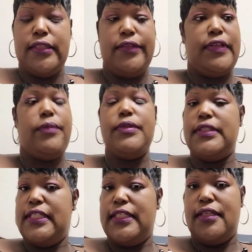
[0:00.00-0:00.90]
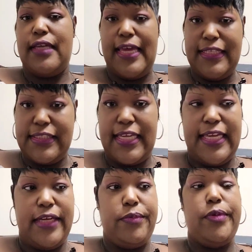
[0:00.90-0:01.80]
if they would have did the CAT
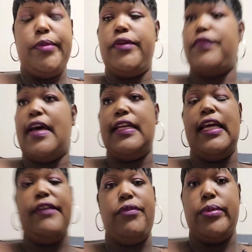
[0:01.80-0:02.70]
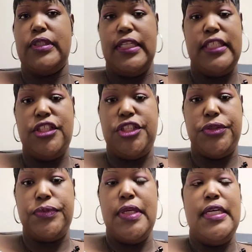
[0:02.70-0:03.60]
scan, we would have found out if it was the
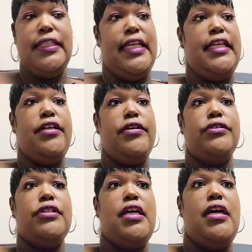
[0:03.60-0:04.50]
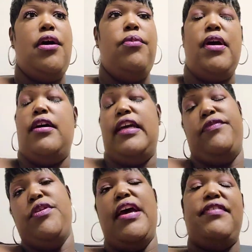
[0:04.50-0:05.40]
issue. Then he goes, well,
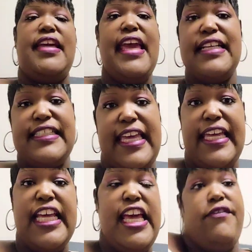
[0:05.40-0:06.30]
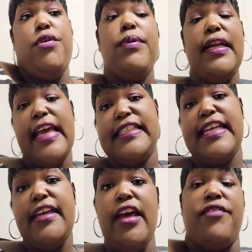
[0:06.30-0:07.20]
if you have a CAT scan, if you want a CAT
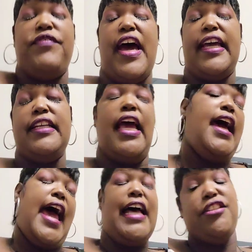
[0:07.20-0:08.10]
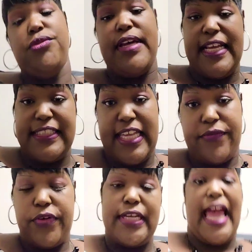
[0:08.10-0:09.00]
scan, fine, I'll do a CAT scan
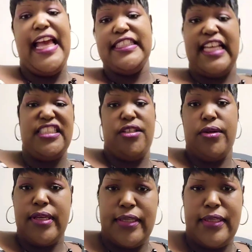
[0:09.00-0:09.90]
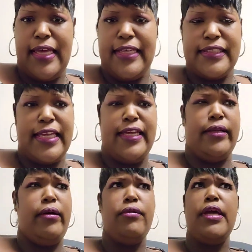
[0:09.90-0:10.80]
for you. I'll schedule a CAT scan.
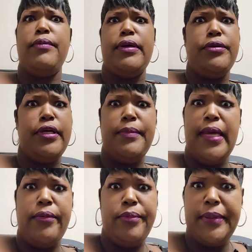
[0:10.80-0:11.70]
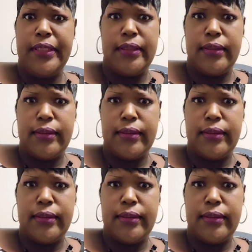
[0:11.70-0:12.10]
Okay, why you getting mad with me?